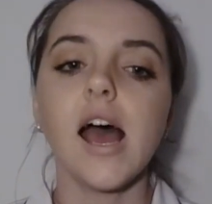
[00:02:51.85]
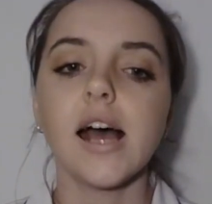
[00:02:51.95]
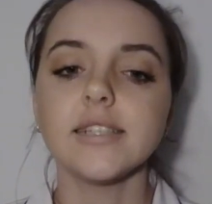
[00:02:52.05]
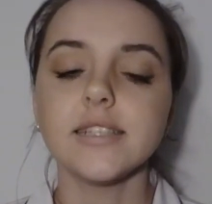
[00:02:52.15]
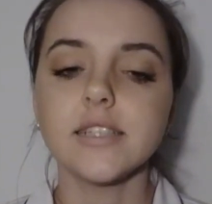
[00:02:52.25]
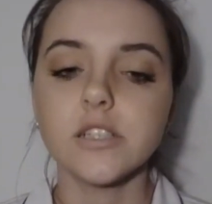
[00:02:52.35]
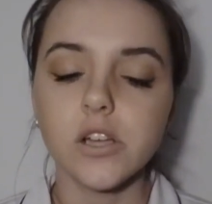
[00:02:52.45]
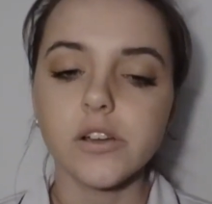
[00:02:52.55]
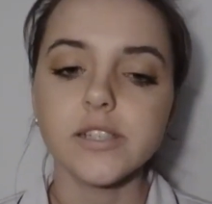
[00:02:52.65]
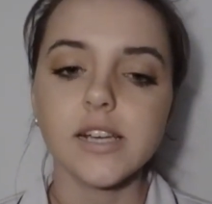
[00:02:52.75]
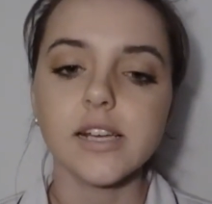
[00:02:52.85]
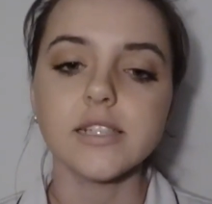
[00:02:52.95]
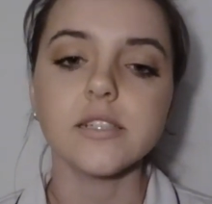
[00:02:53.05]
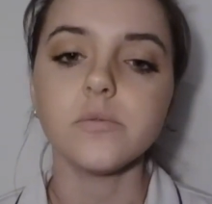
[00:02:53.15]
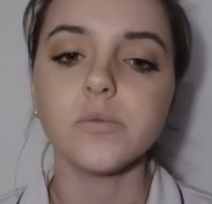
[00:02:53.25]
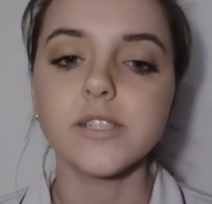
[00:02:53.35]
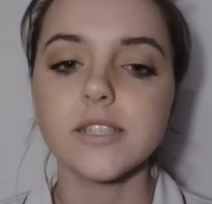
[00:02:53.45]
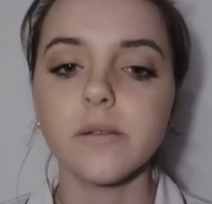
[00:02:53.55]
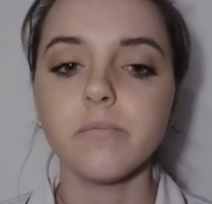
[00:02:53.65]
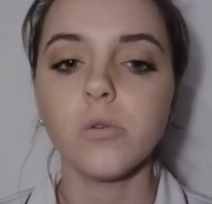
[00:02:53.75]
and is associated with
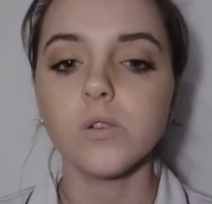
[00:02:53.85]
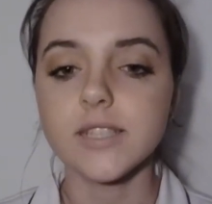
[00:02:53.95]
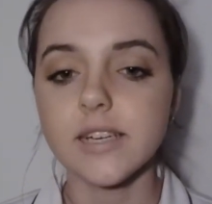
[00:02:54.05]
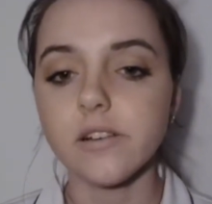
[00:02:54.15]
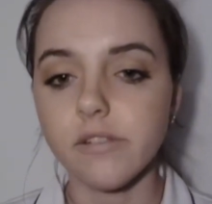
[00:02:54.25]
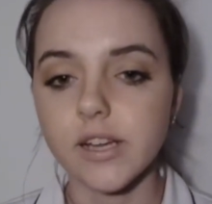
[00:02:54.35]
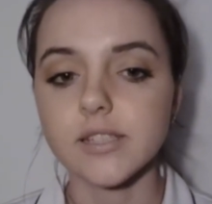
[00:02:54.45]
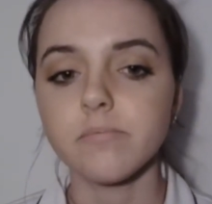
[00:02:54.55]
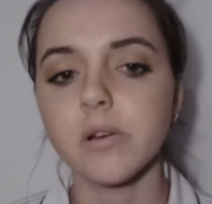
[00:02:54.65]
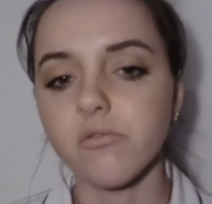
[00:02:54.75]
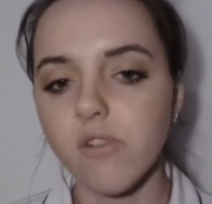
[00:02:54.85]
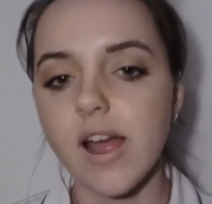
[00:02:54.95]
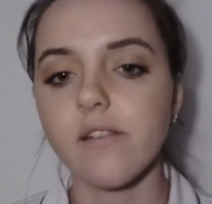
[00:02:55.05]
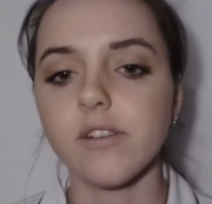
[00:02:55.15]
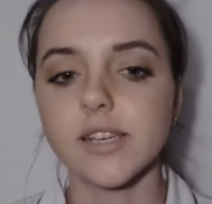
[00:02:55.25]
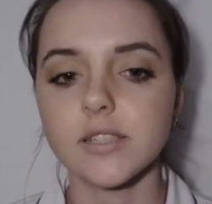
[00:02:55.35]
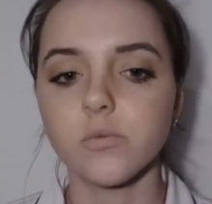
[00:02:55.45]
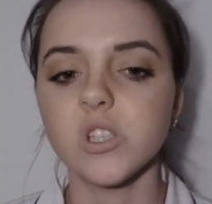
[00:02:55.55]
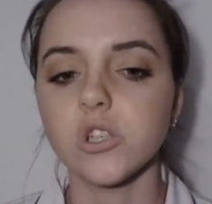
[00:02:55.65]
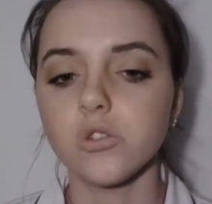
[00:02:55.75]
some more serious but rare risks
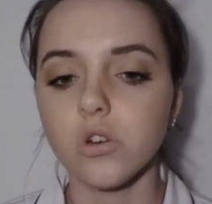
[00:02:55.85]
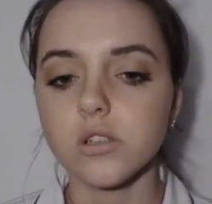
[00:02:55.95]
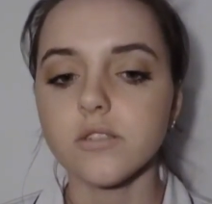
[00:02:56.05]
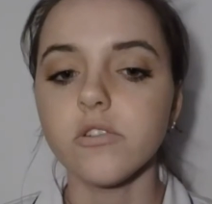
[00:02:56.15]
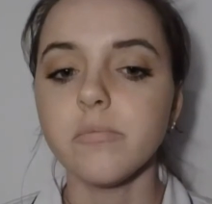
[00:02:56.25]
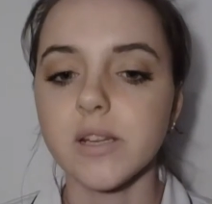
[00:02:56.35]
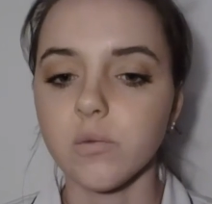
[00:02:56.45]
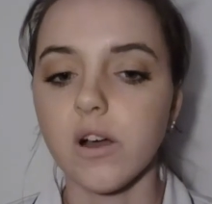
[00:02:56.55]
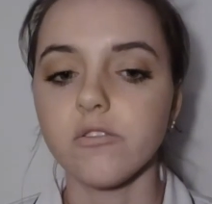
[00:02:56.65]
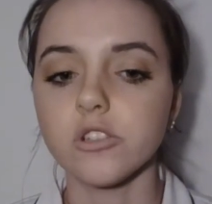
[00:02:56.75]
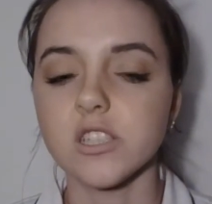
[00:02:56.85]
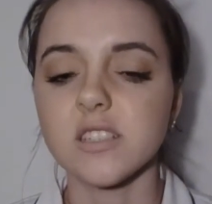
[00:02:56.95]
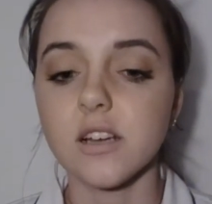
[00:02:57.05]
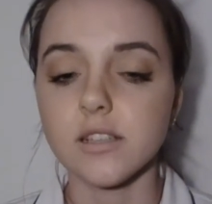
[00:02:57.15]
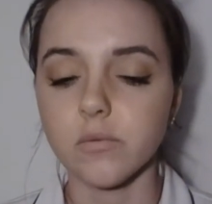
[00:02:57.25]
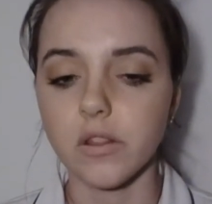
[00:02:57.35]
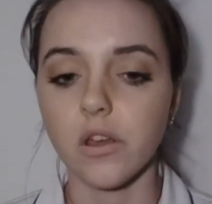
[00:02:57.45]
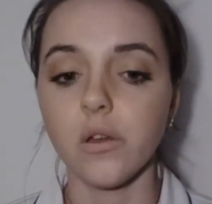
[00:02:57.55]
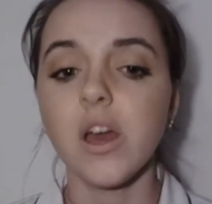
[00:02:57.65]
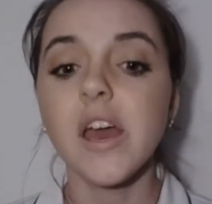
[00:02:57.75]
which your doctor and midwife will discuss with
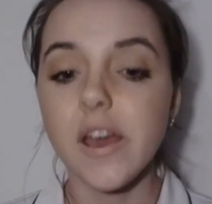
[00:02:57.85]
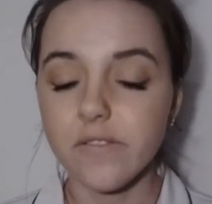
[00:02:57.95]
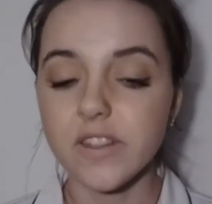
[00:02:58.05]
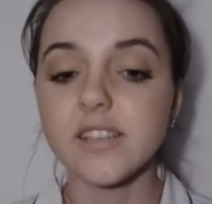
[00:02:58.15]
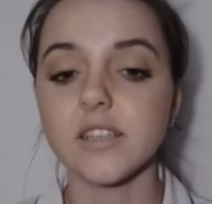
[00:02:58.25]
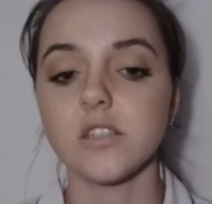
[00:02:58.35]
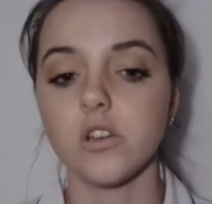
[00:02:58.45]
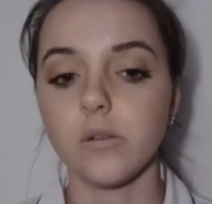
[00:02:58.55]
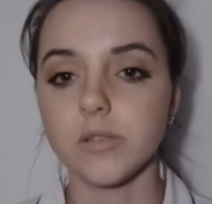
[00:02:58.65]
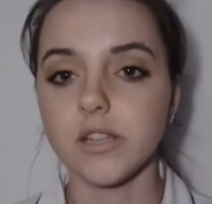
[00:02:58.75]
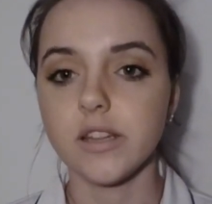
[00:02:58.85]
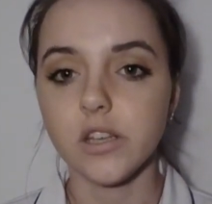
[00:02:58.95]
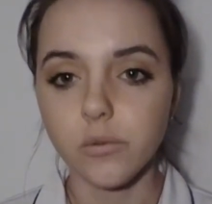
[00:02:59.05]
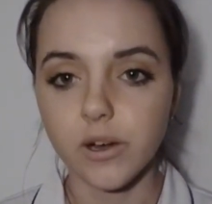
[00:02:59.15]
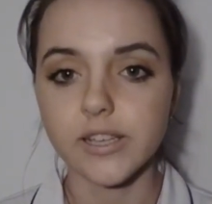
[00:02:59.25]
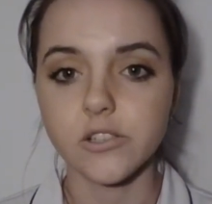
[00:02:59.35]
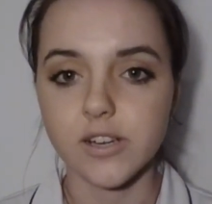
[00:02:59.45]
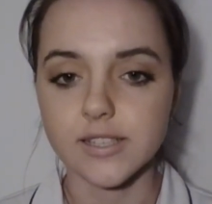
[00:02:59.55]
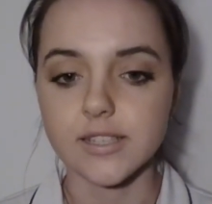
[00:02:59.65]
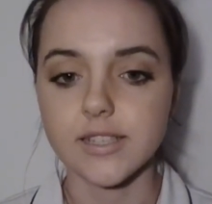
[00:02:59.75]
you if this is an option that you are
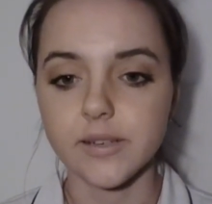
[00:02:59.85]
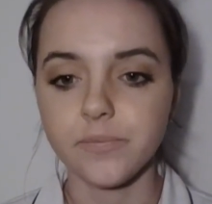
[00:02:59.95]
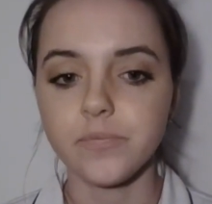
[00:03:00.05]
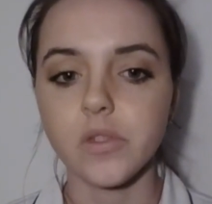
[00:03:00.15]
interested in.